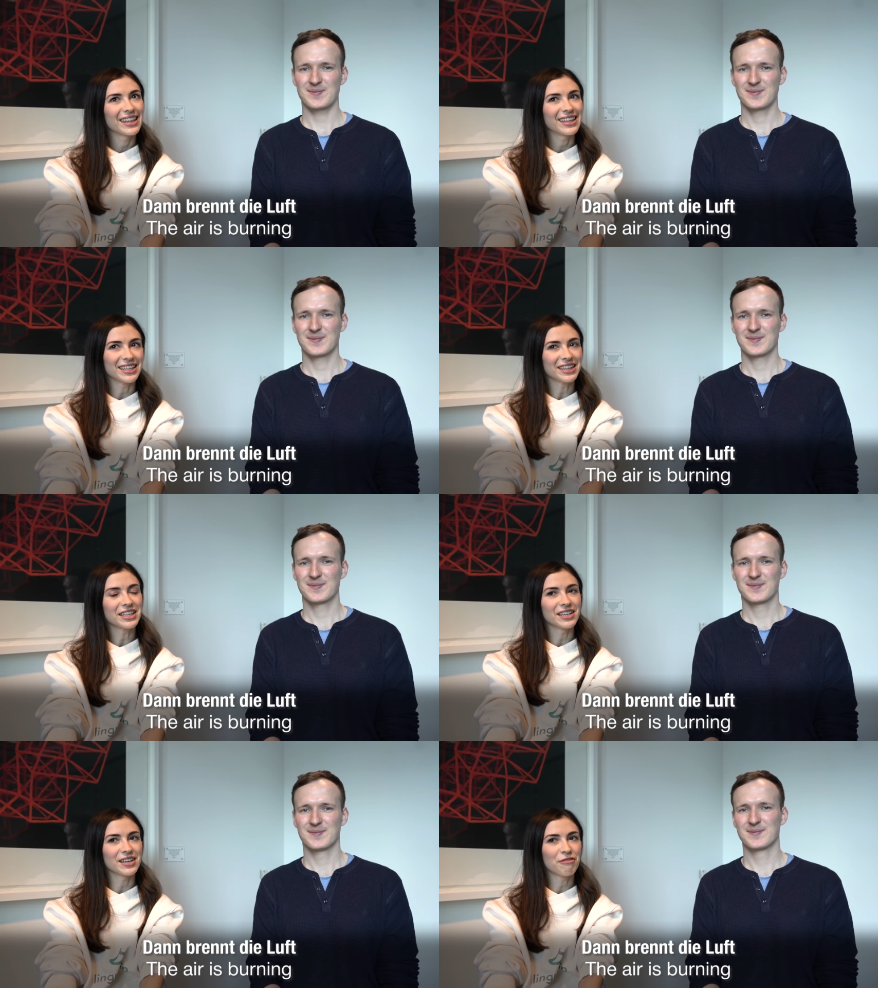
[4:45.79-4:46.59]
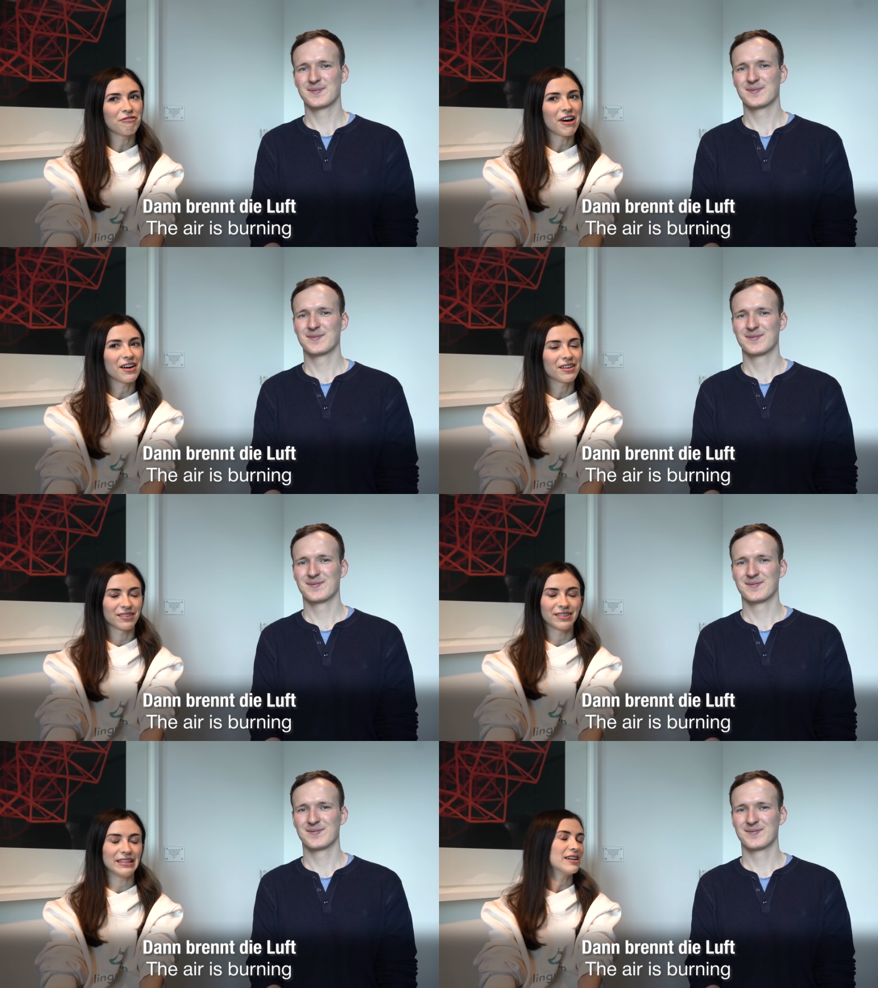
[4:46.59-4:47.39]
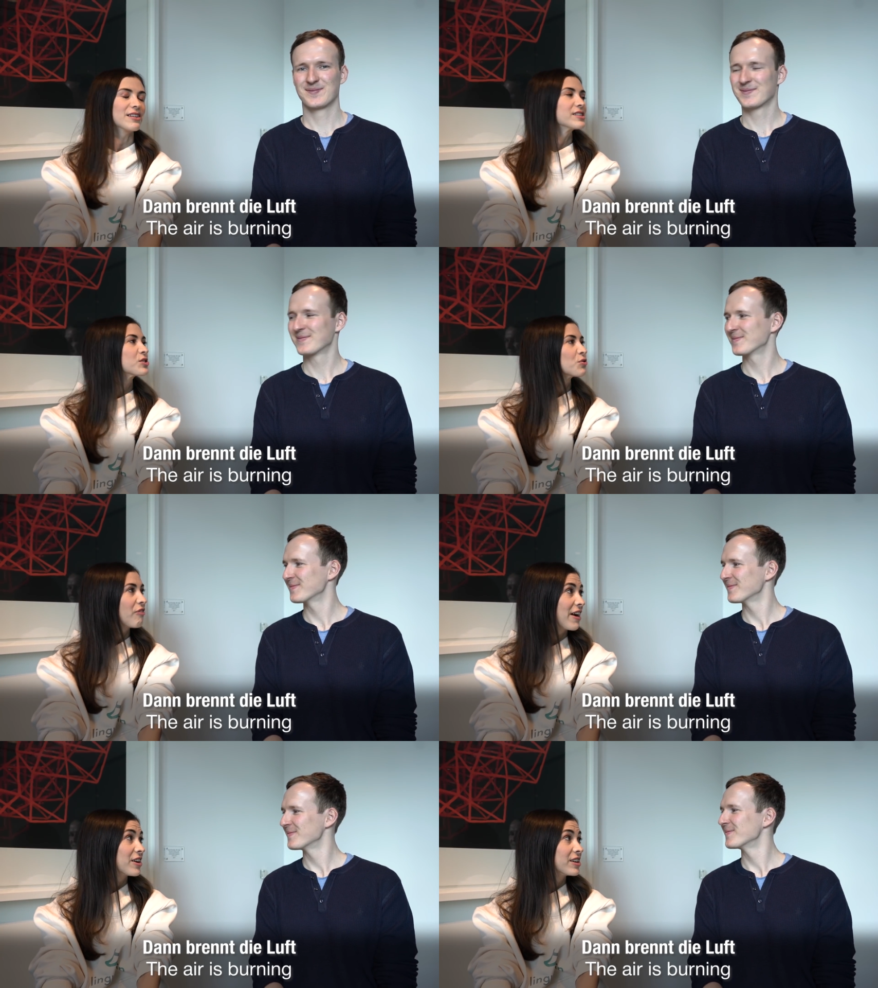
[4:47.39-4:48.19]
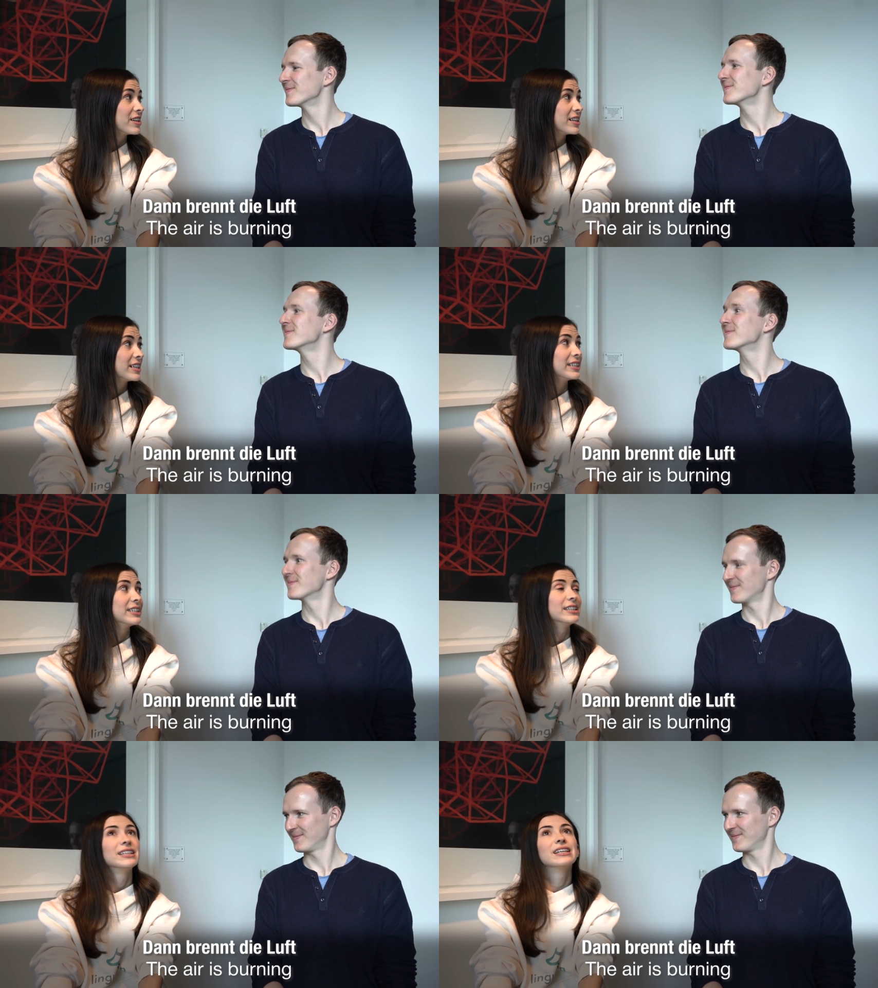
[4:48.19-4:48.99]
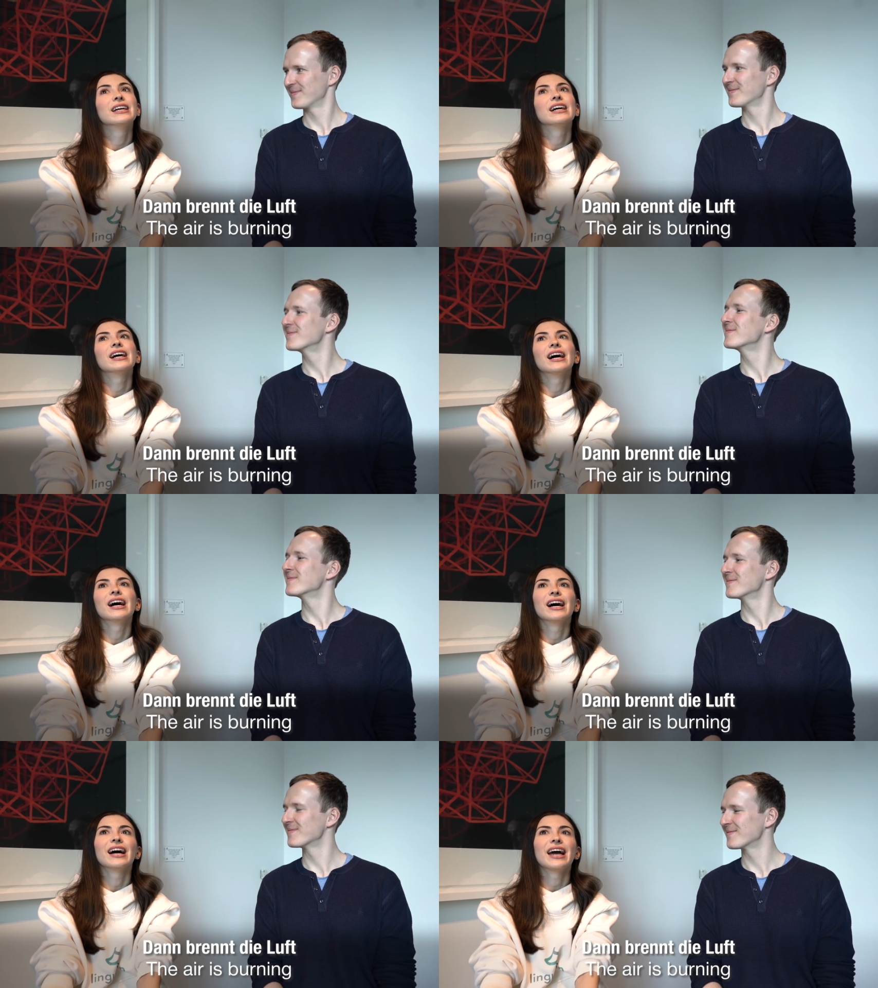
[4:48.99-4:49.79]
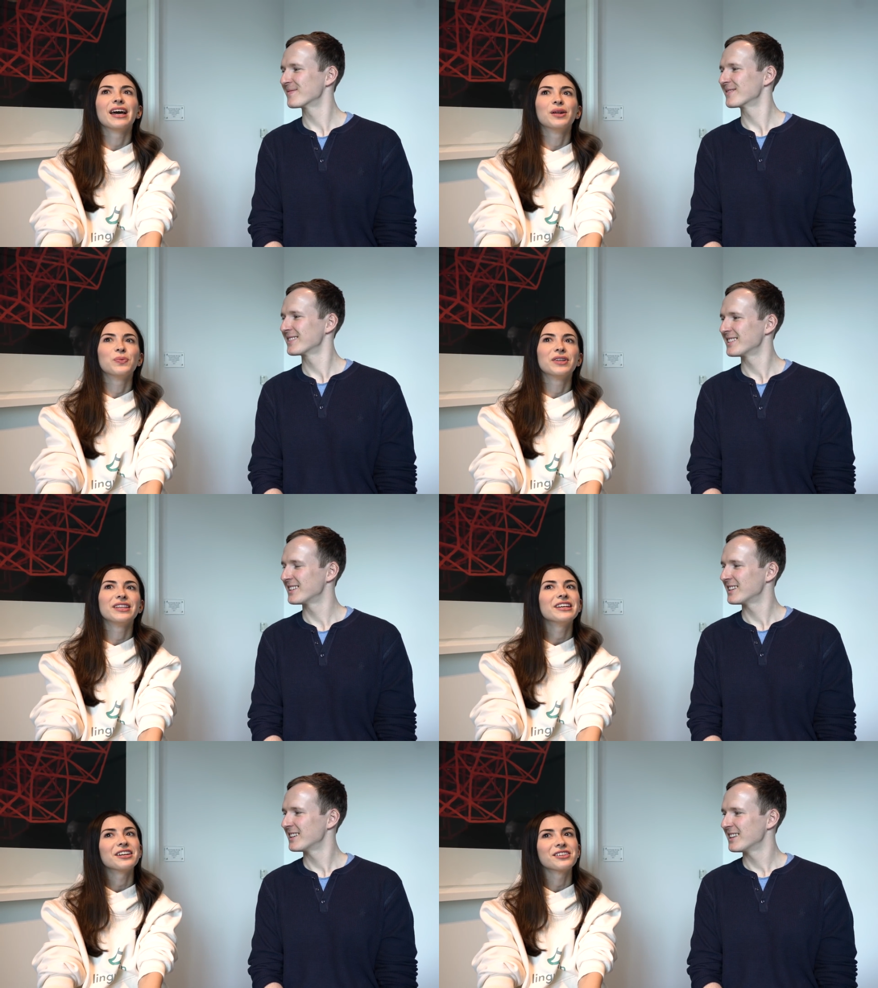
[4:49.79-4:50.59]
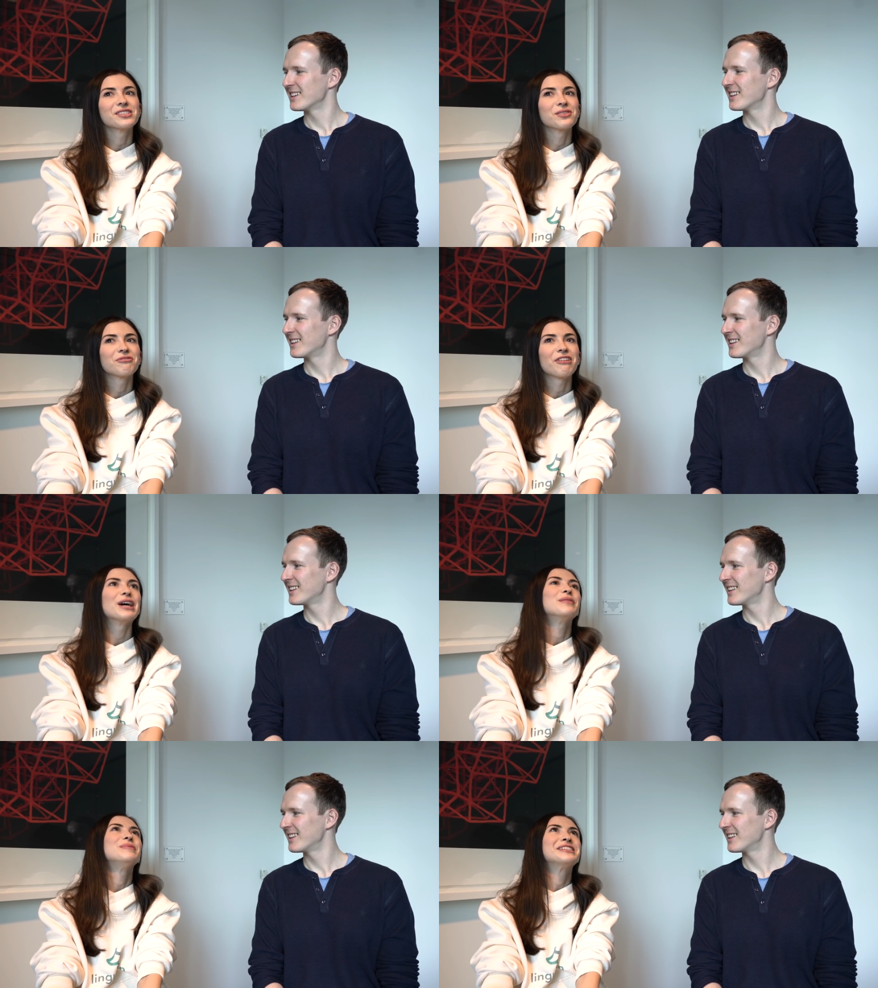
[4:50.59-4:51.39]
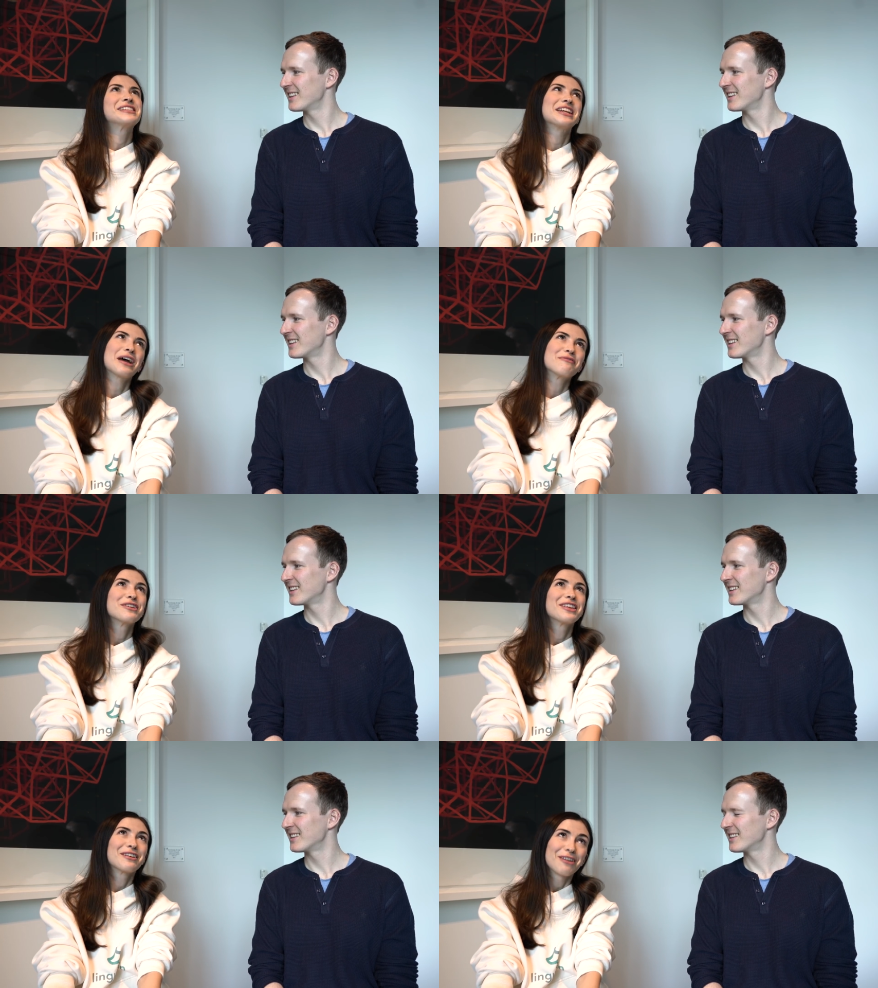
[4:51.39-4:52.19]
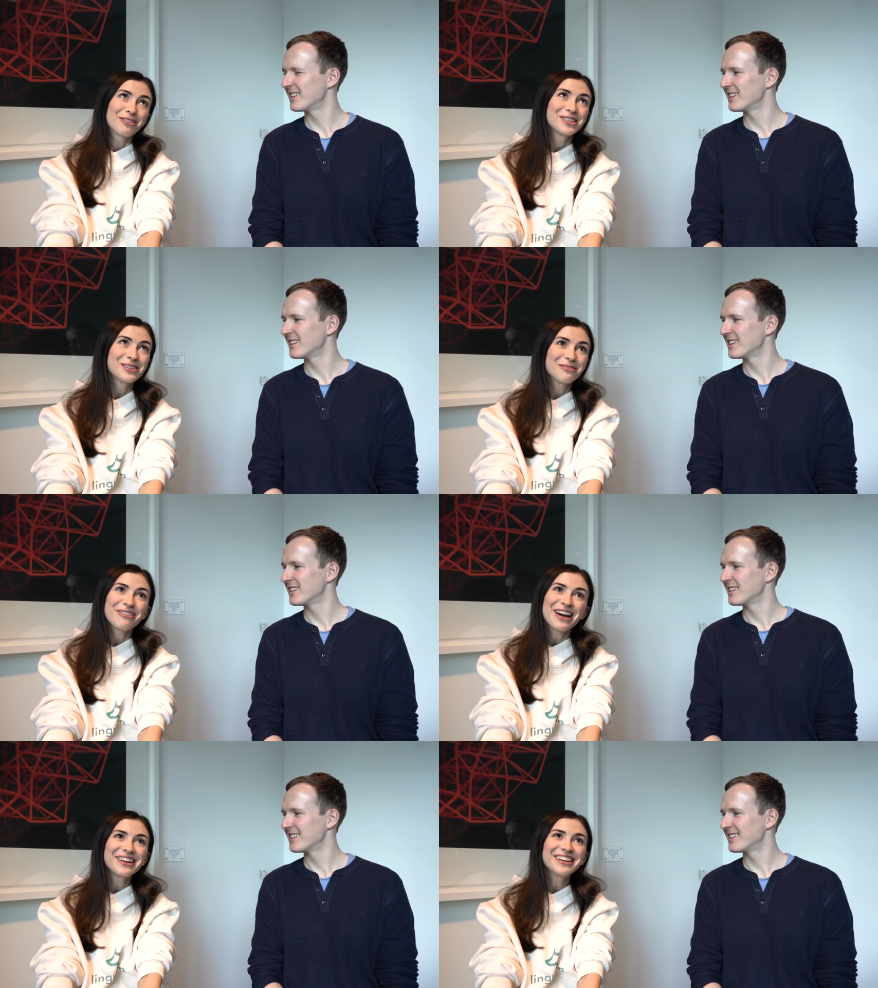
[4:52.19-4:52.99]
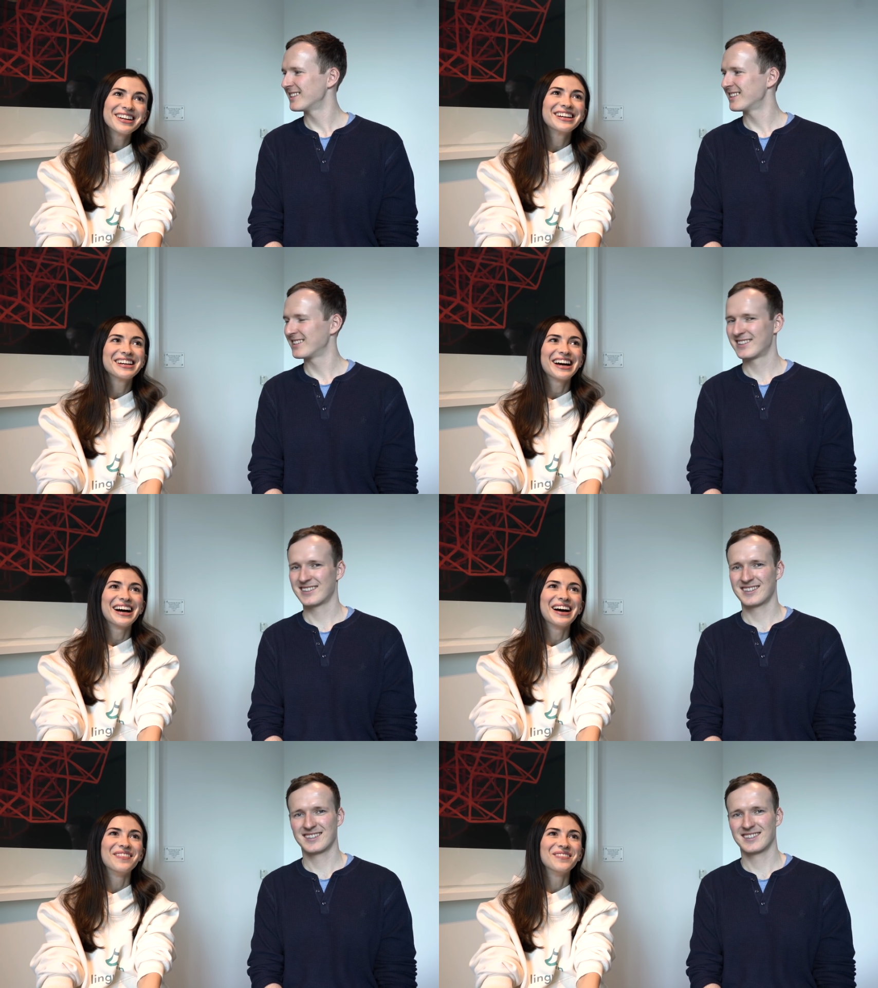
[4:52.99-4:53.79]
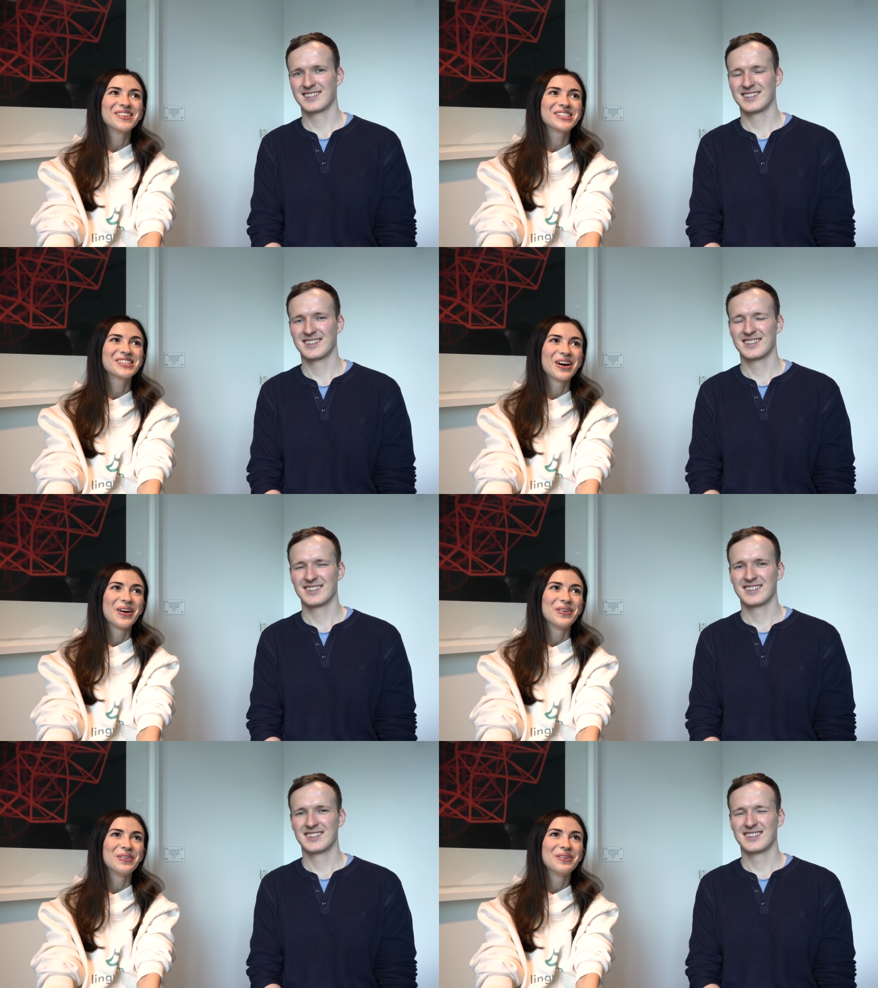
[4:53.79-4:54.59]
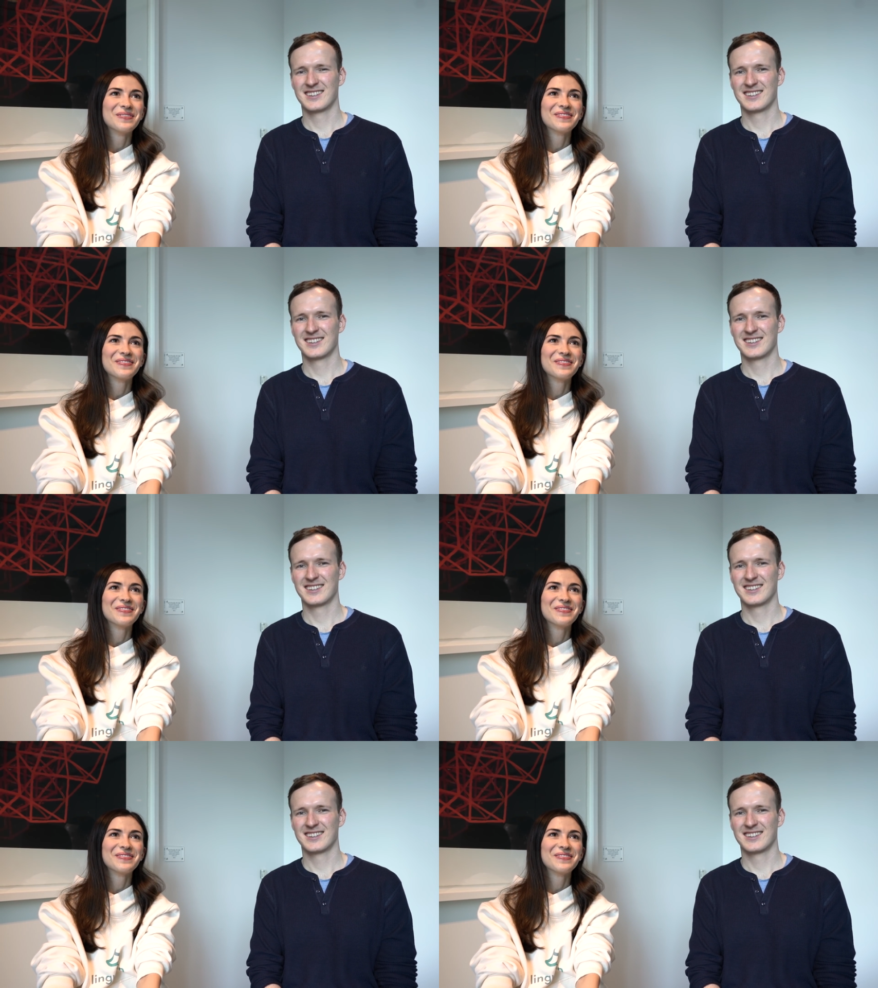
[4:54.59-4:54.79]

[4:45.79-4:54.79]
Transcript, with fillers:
Speaker 1: Then the, fire, uh, the air is on fire. Uh, and when the air is on fire means that everything around is on fire. Um, so